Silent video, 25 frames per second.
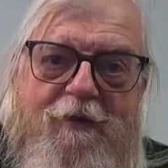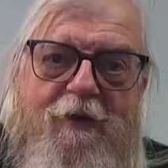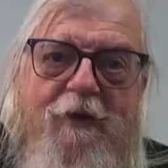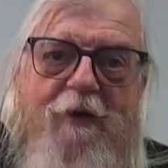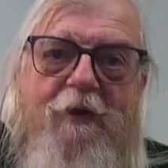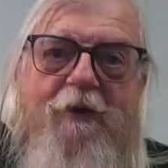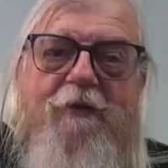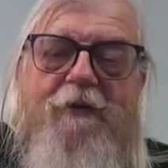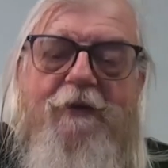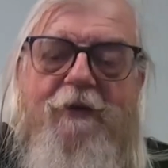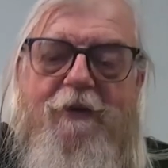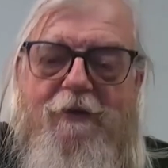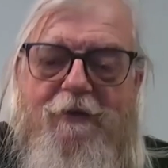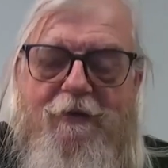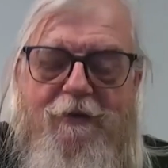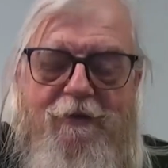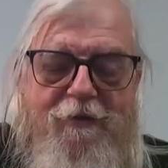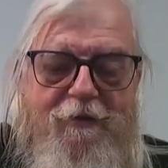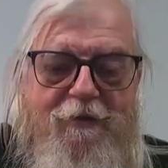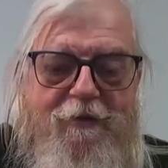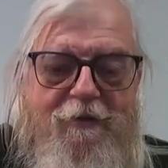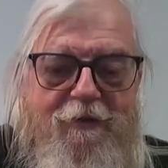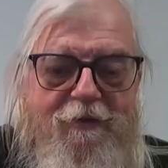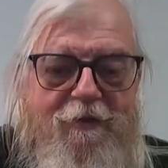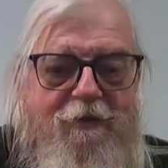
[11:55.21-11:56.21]
All the
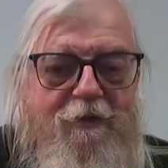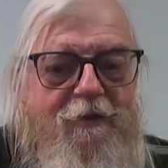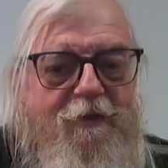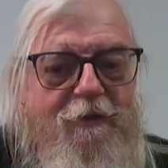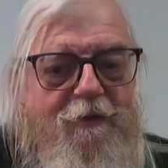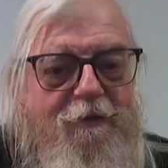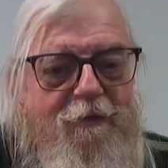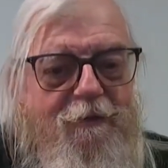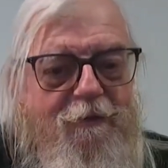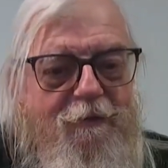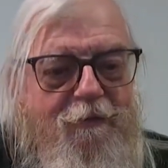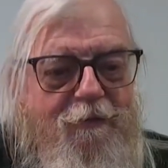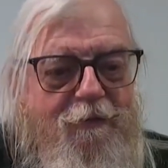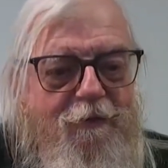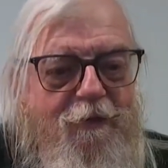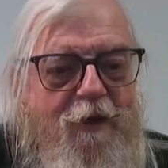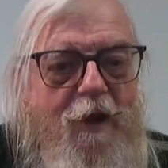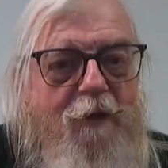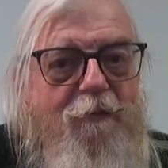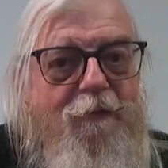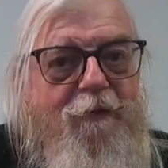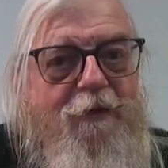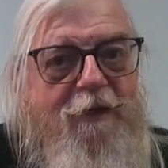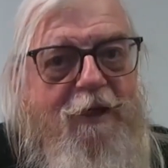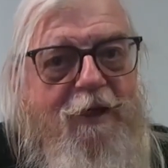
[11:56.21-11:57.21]

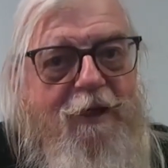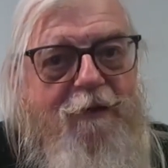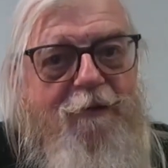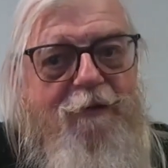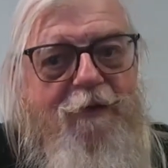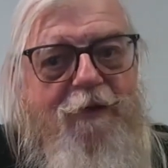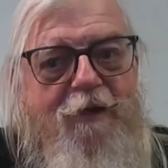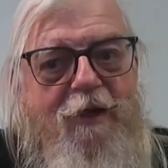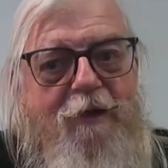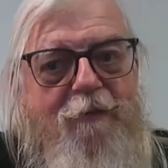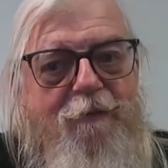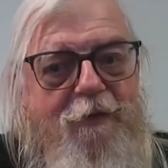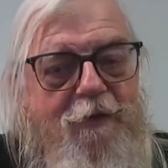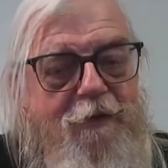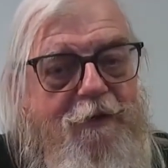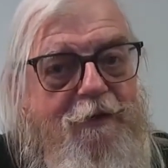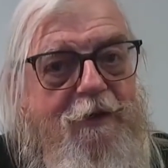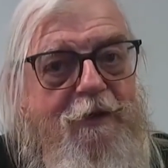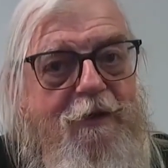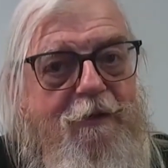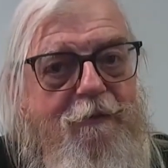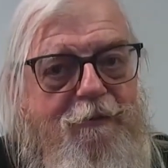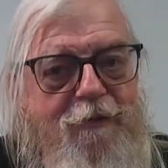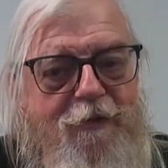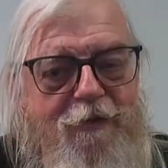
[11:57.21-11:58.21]
complicated work like
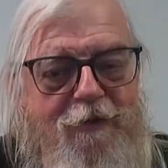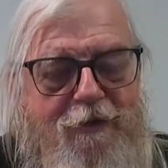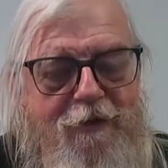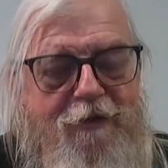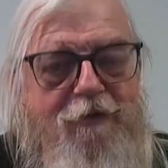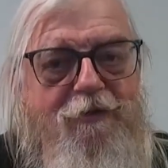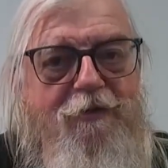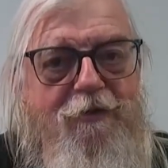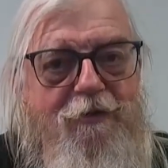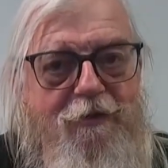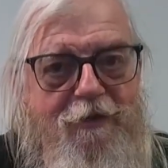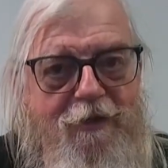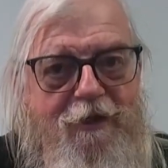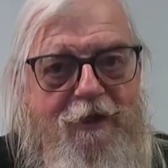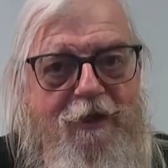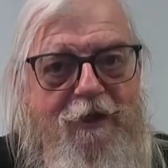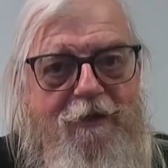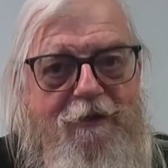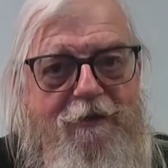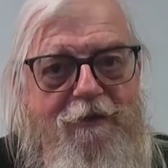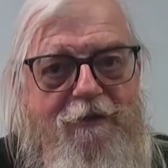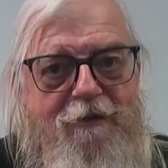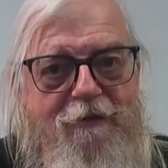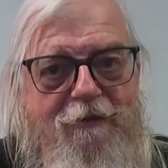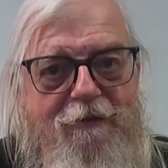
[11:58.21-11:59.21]
building it, put the engine
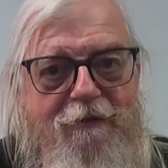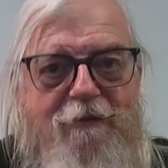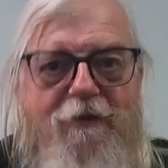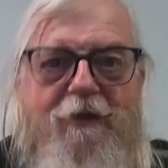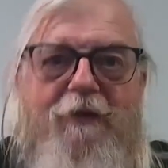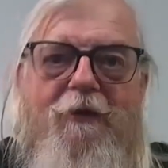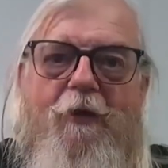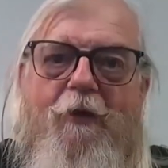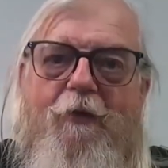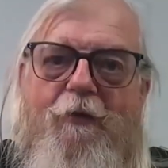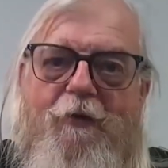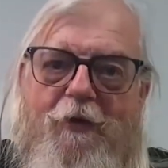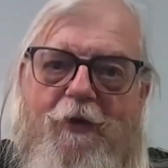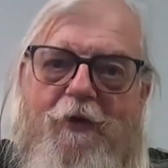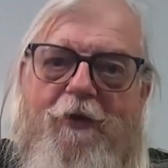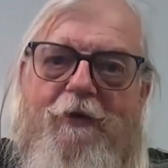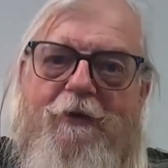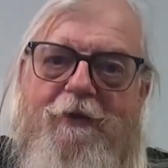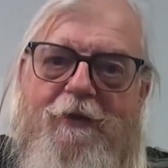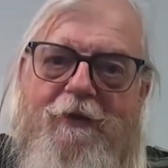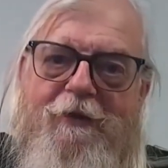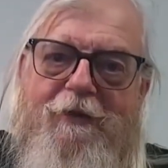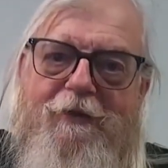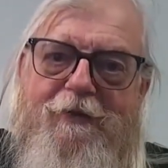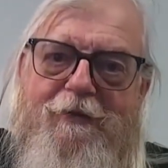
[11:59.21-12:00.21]
together, like
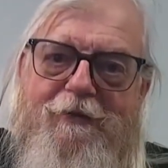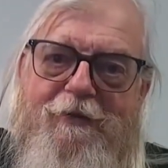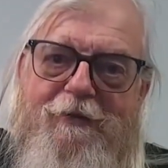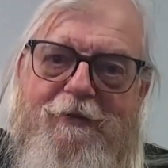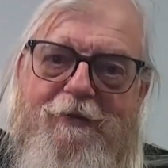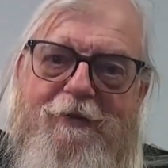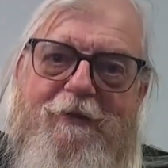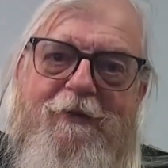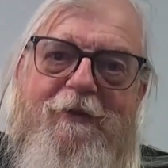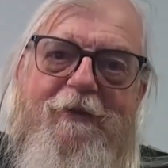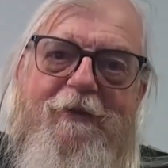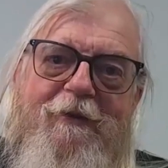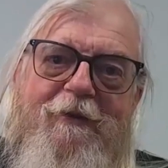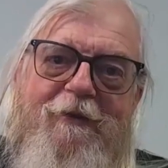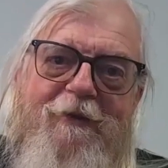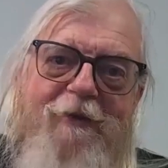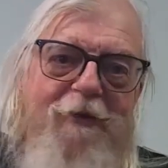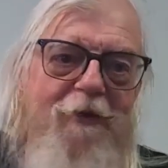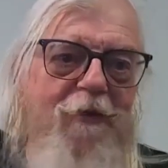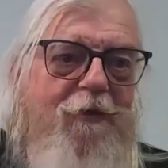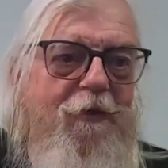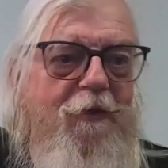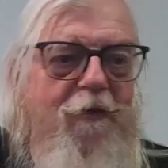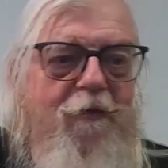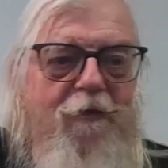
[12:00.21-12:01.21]
overhauling an engine. You
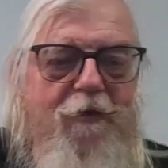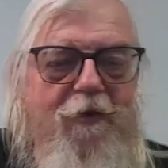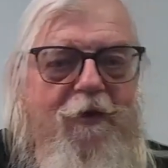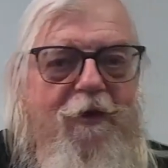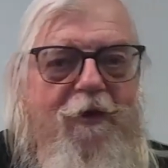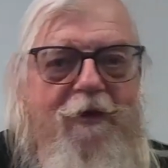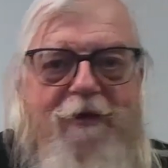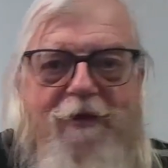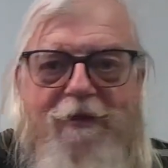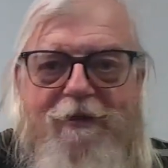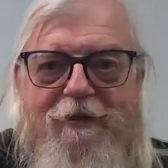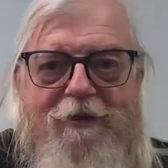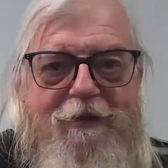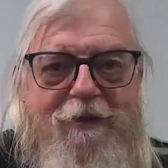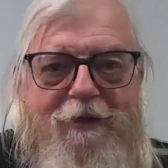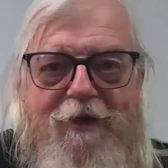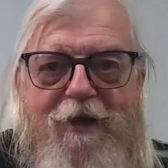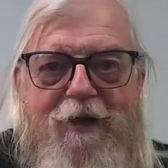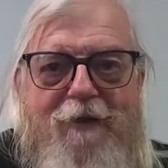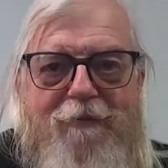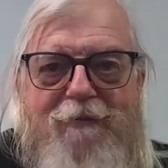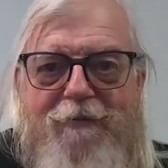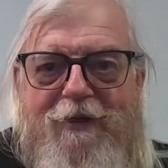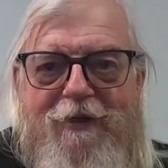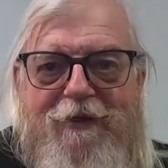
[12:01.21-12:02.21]
don't overhaul it in the
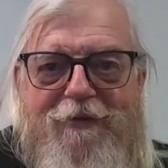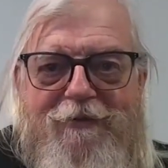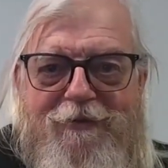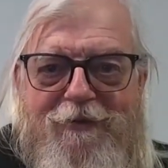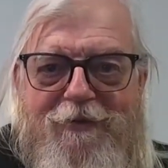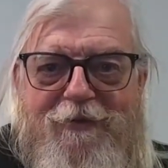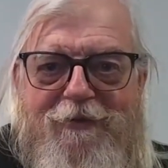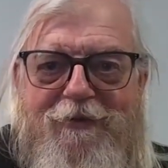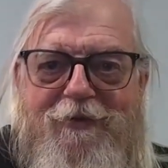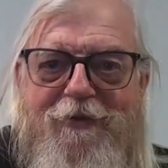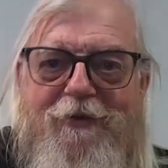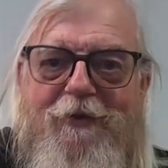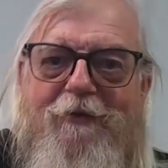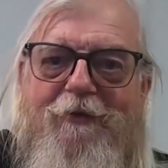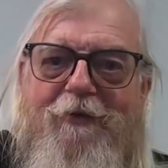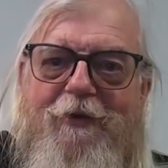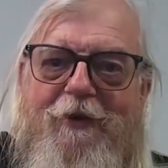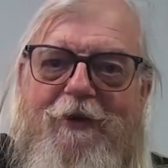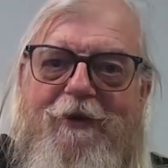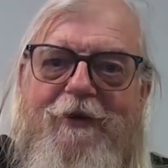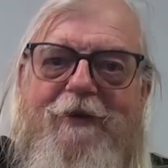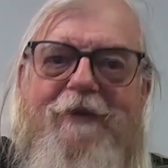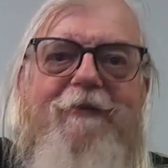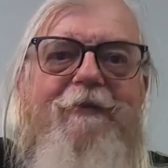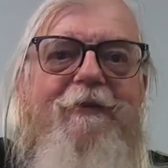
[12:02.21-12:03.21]
combat zone, you
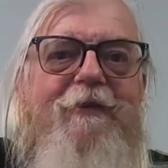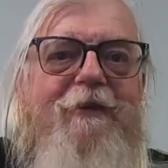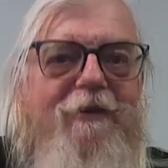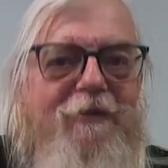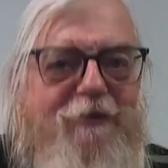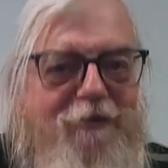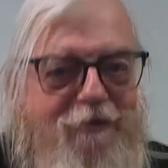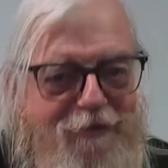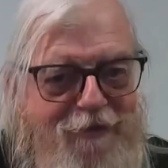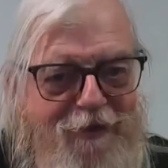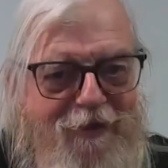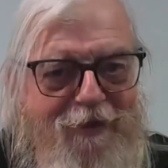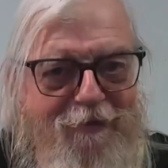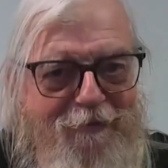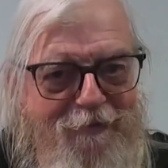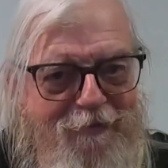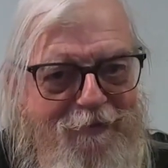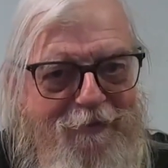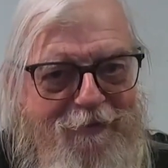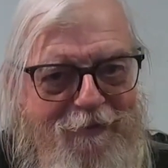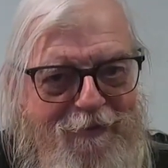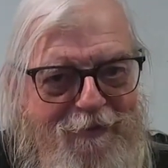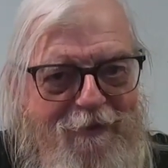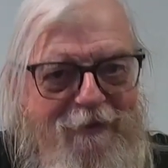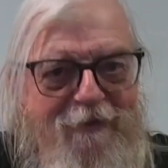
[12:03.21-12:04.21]
overhaul it where it's safe.
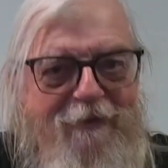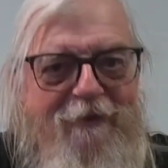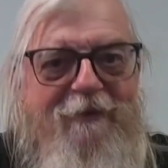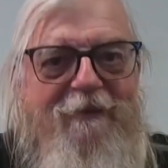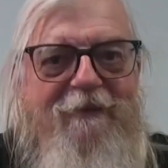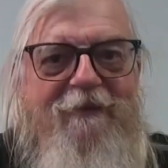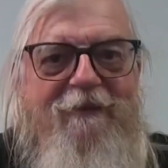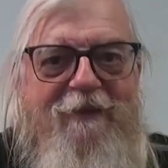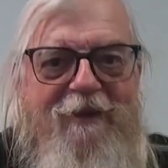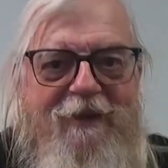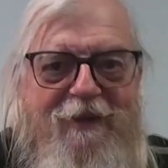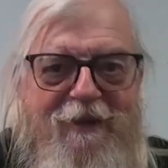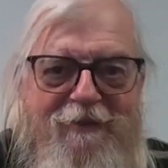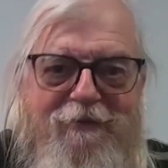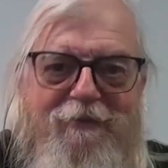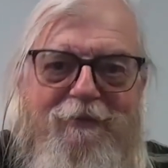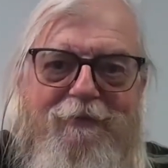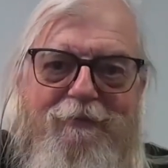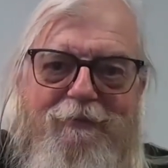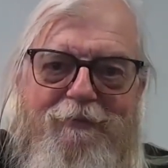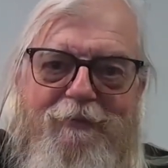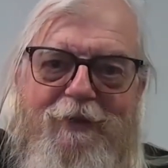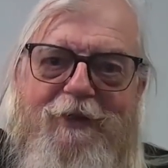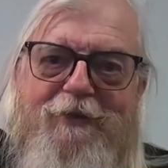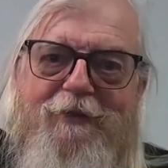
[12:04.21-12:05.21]
That's
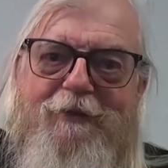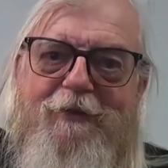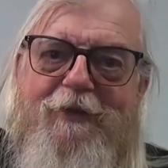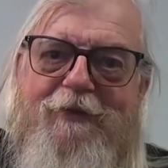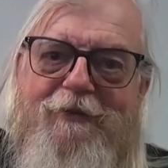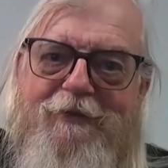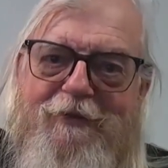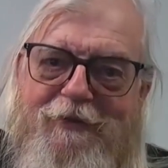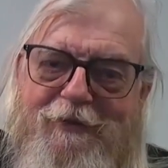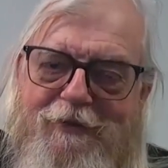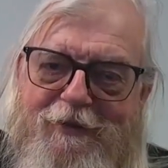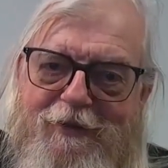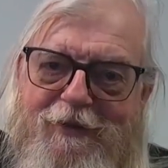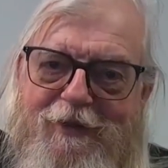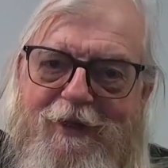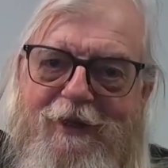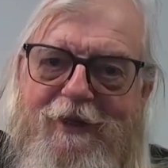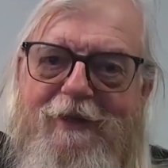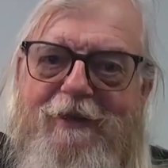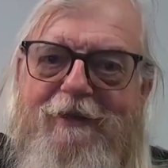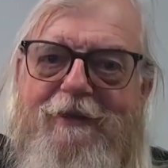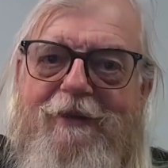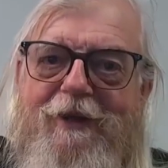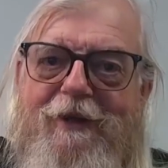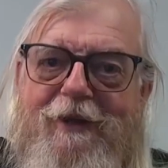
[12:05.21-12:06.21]
basically what
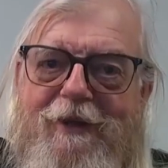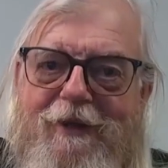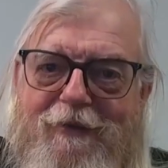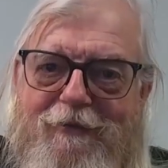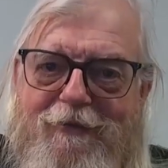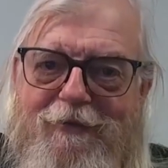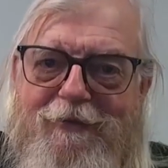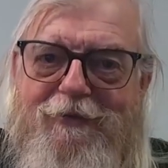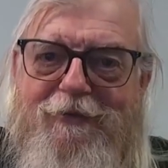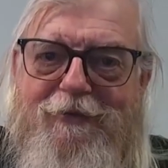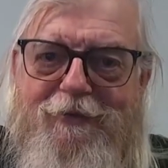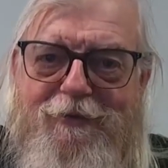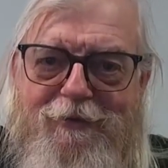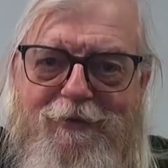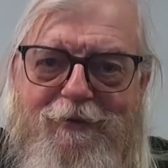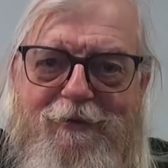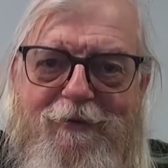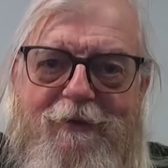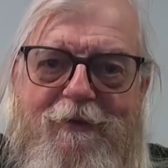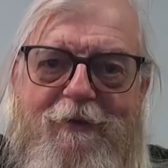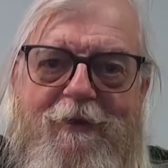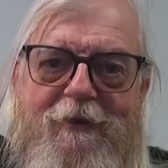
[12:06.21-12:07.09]
CCK and NAHA was doing.